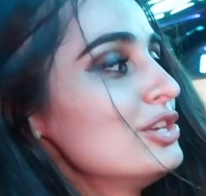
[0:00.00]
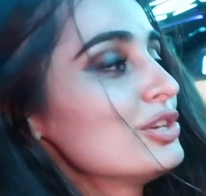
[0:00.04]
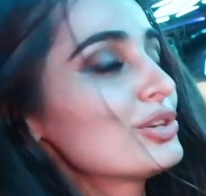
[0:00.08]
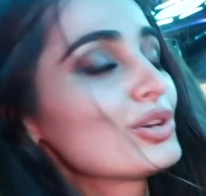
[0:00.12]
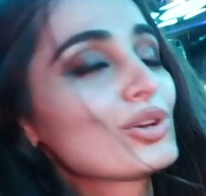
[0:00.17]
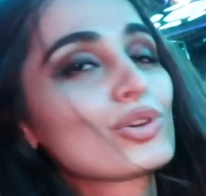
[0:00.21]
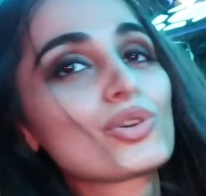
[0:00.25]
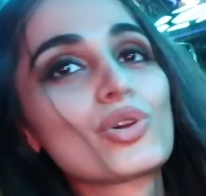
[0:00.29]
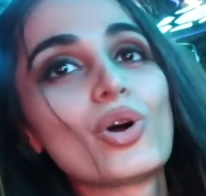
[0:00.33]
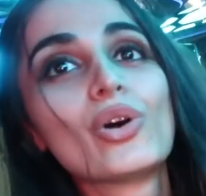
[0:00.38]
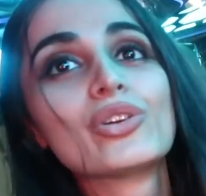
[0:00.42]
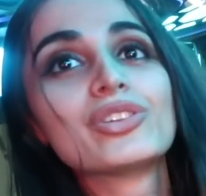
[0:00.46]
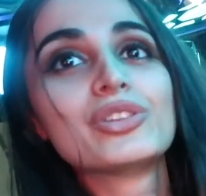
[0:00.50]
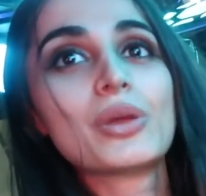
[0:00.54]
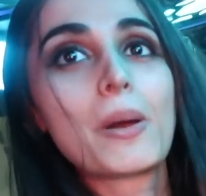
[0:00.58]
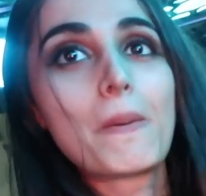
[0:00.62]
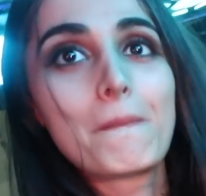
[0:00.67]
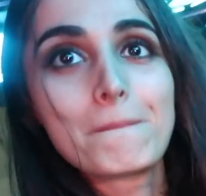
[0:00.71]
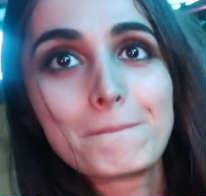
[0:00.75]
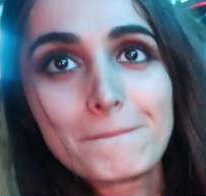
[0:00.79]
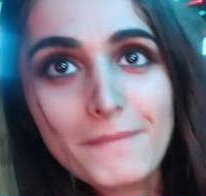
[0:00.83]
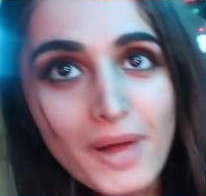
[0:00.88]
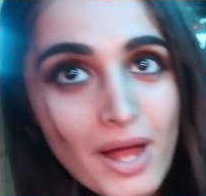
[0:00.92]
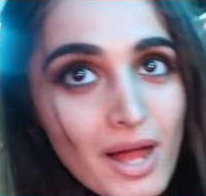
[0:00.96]
you could call
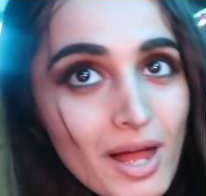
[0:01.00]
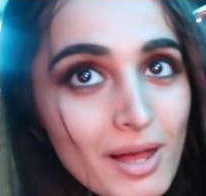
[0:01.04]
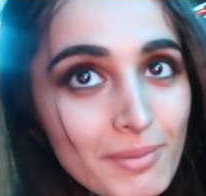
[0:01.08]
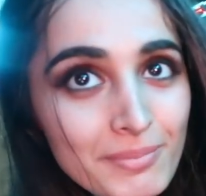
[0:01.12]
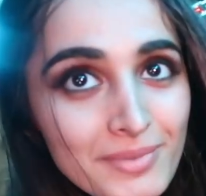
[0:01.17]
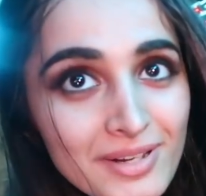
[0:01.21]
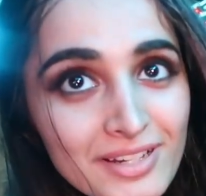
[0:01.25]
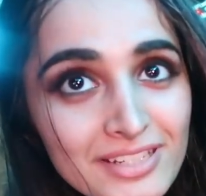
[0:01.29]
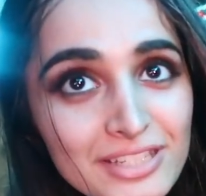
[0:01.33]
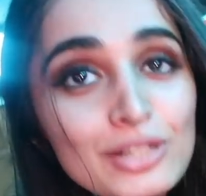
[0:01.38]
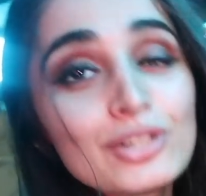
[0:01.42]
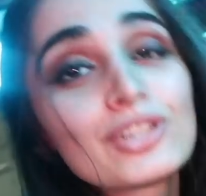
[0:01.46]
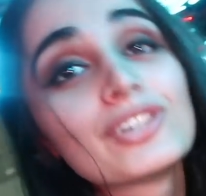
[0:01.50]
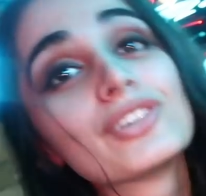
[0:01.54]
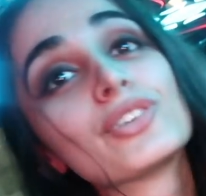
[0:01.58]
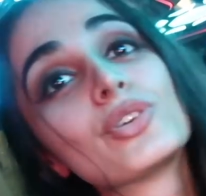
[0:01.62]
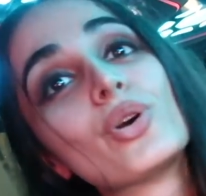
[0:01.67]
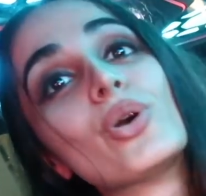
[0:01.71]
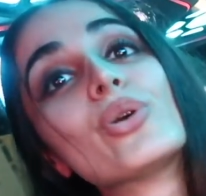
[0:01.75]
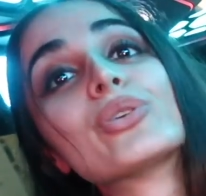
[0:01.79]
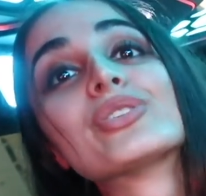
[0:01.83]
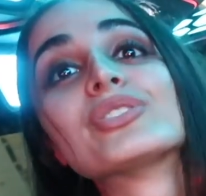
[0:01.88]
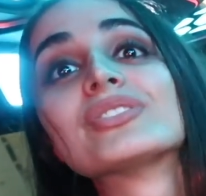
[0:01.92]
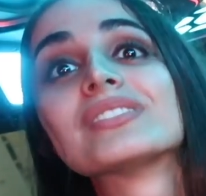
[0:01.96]
your mama, you could
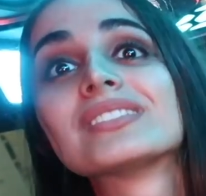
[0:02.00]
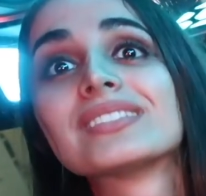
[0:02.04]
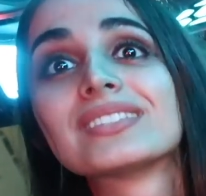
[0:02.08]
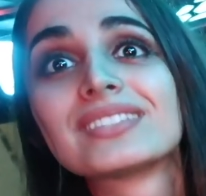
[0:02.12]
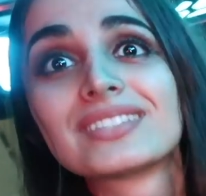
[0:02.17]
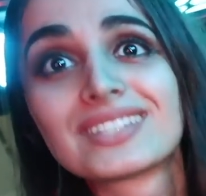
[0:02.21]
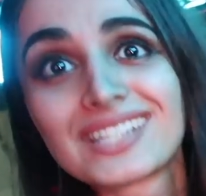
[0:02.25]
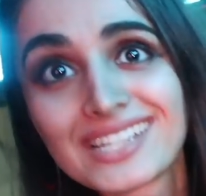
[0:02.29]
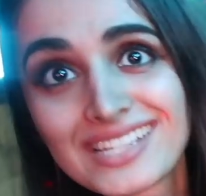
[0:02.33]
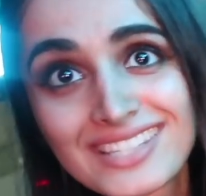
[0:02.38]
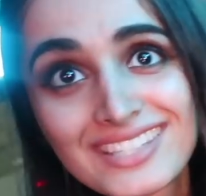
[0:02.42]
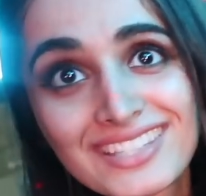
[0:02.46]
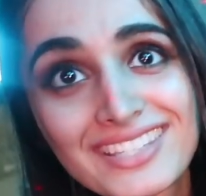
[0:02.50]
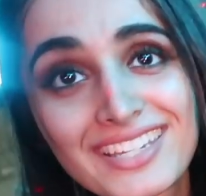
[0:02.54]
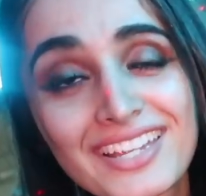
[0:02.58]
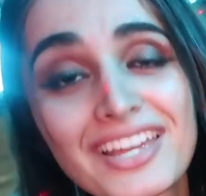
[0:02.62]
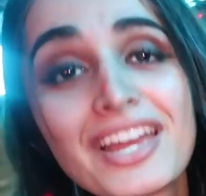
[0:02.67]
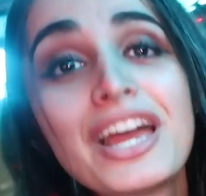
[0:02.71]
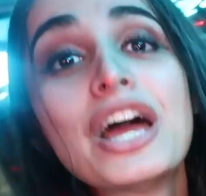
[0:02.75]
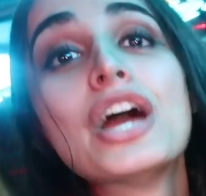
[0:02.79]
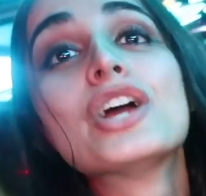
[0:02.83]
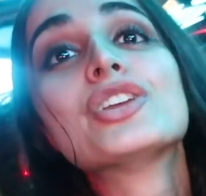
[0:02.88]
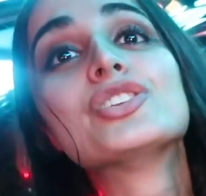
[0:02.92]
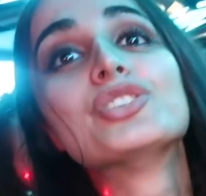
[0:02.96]
call your
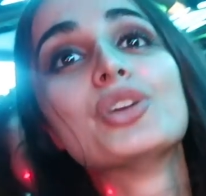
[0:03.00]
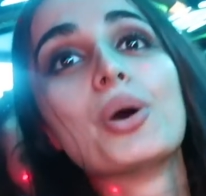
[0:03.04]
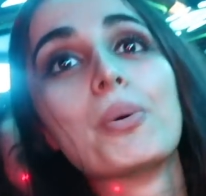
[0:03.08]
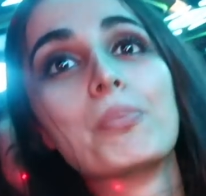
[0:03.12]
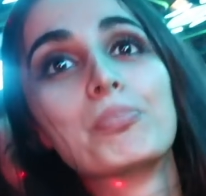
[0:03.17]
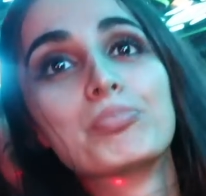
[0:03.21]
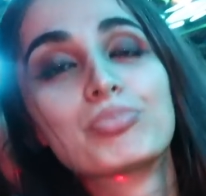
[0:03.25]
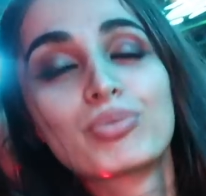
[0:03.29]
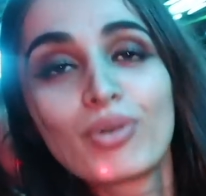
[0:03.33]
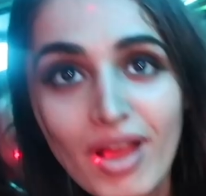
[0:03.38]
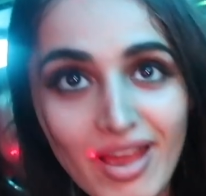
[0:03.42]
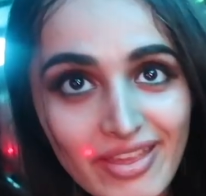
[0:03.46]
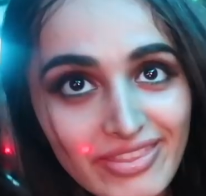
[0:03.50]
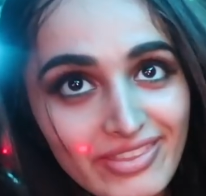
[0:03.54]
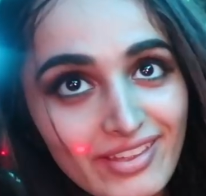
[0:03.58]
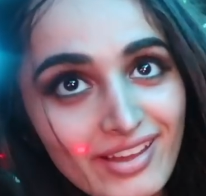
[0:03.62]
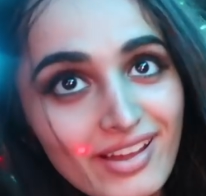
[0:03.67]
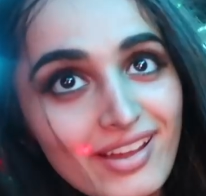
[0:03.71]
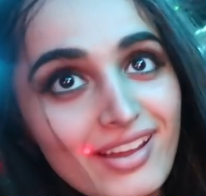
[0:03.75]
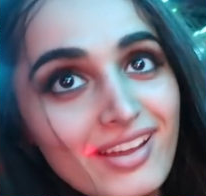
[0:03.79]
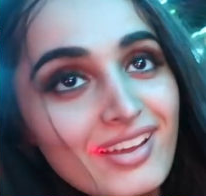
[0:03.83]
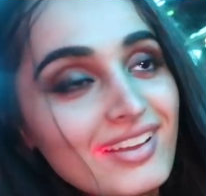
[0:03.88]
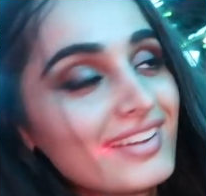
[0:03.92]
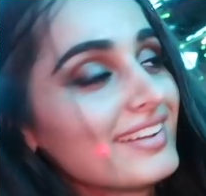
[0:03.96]
sister, your
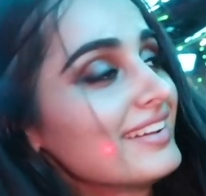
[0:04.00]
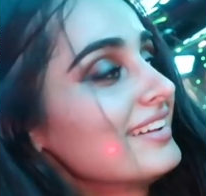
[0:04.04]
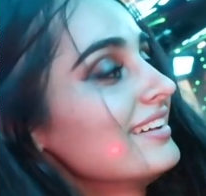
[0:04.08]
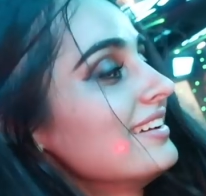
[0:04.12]
brother.